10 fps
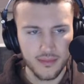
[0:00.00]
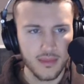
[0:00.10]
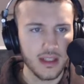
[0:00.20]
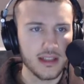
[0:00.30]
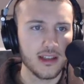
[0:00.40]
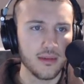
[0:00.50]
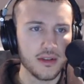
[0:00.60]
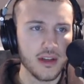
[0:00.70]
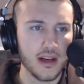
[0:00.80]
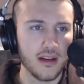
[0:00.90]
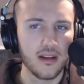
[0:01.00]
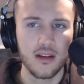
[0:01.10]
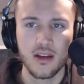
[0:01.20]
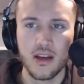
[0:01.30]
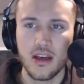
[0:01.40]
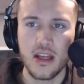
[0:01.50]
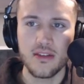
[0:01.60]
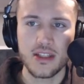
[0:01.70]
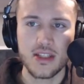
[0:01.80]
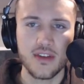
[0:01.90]
Let's double check. If
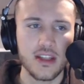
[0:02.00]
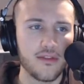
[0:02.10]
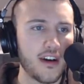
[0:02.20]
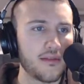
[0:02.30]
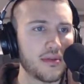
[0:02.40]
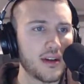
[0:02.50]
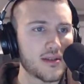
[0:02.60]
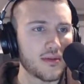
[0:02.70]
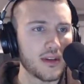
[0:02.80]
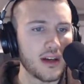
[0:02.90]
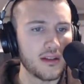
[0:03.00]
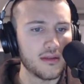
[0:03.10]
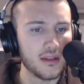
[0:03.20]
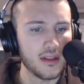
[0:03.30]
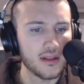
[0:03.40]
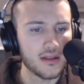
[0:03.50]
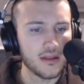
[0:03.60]
this is 55 plus, we're not doing this.